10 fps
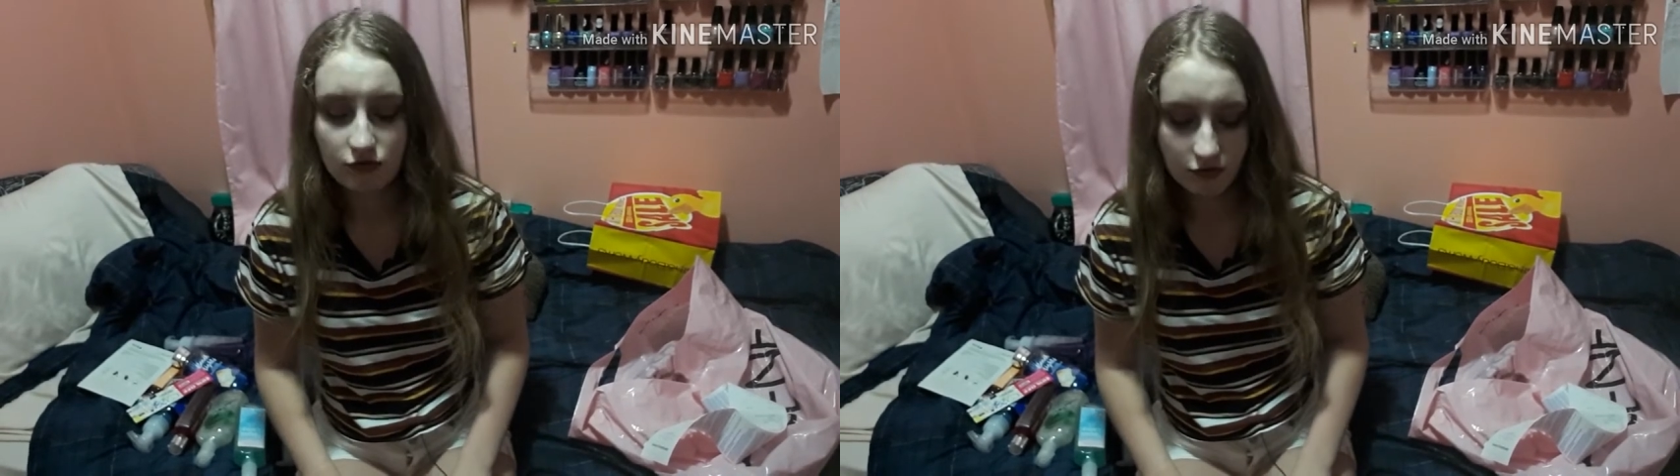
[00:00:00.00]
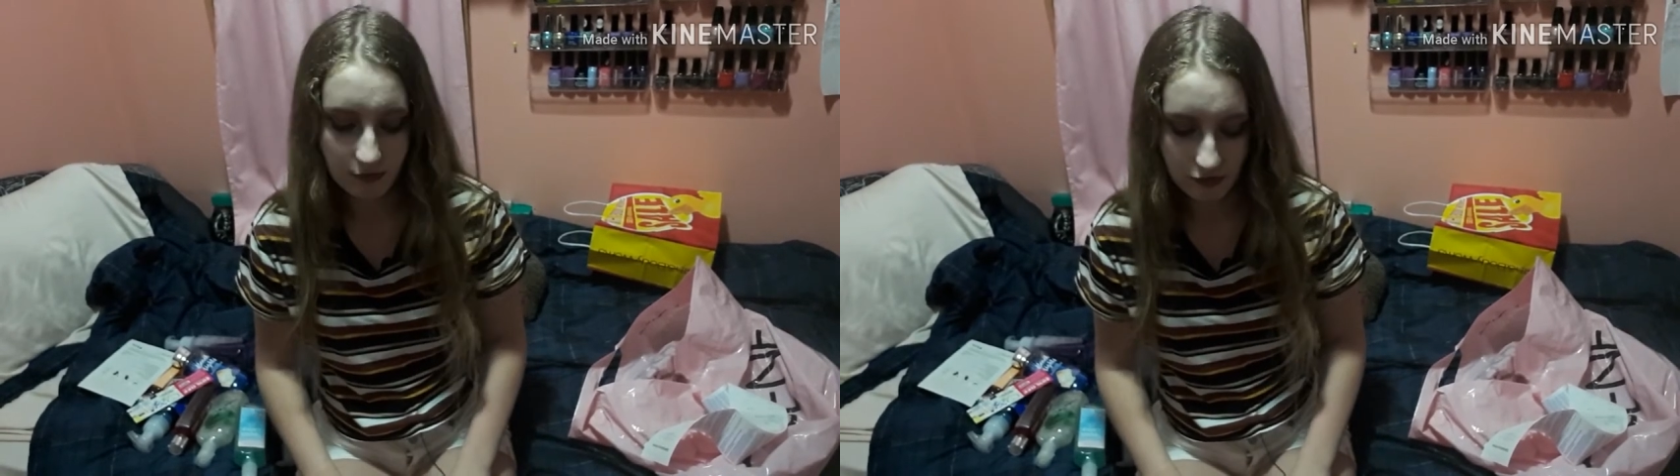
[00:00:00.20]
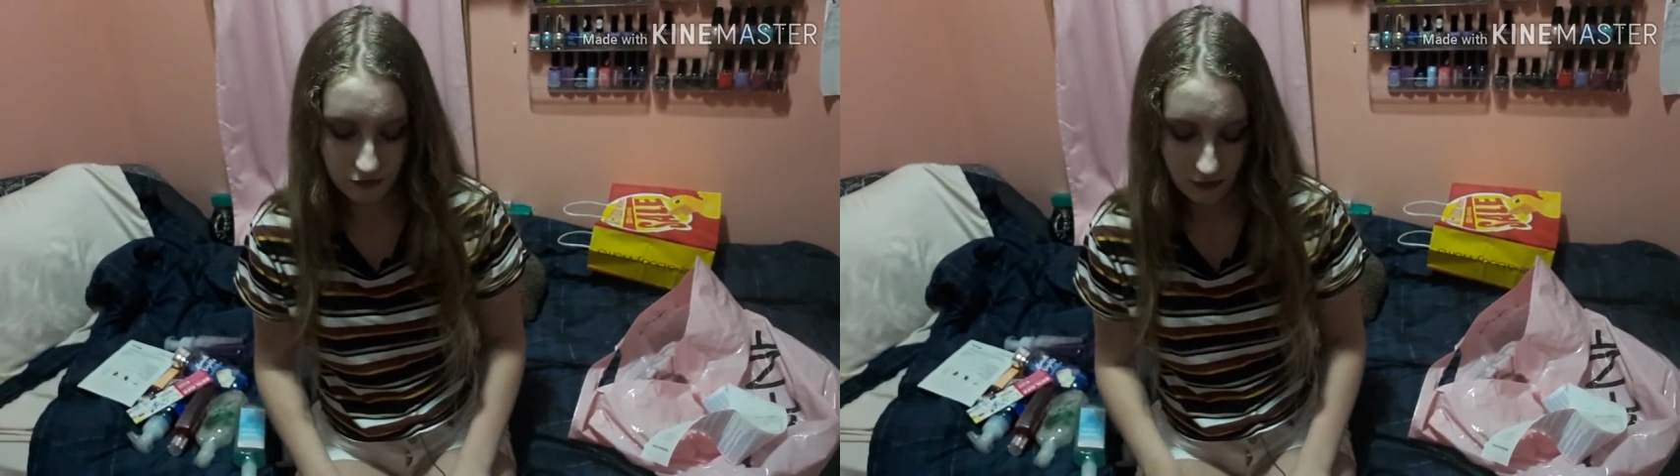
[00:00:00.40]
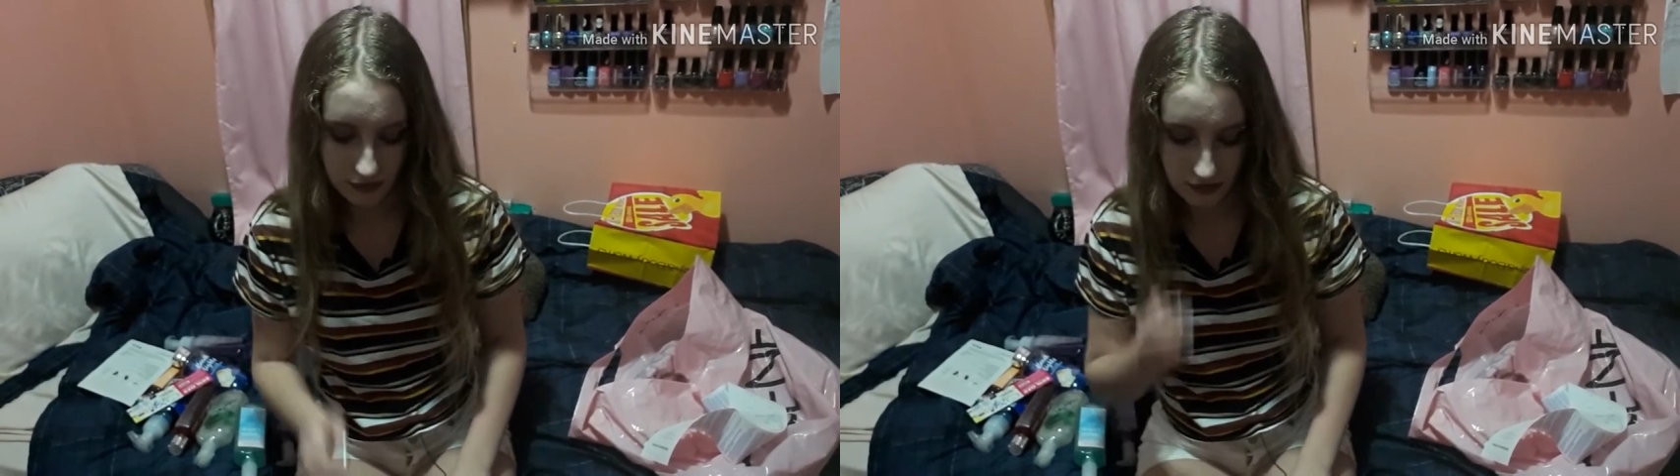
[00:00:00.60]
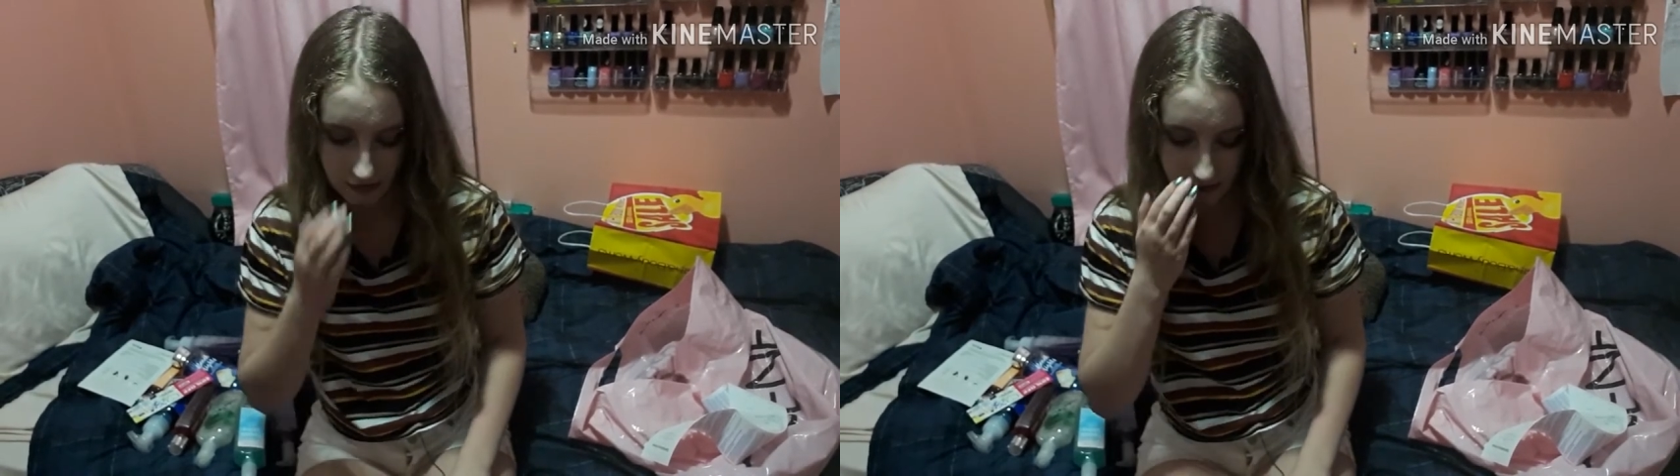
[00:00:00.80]
so much for
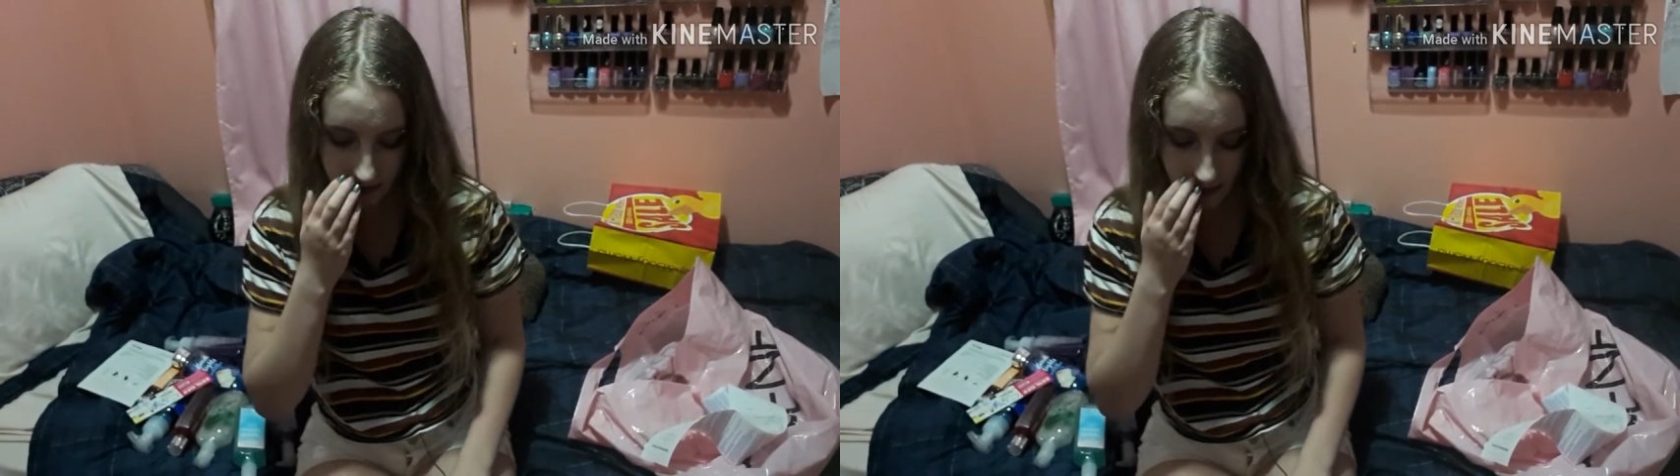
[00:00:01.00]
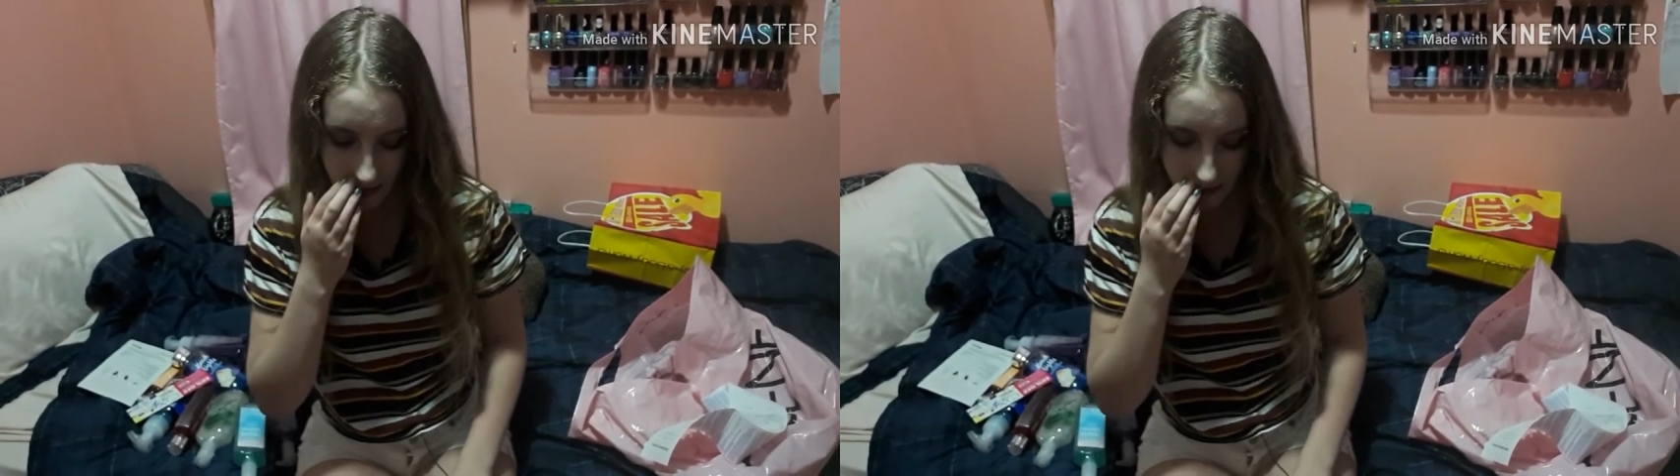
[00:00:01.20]
watching this haul,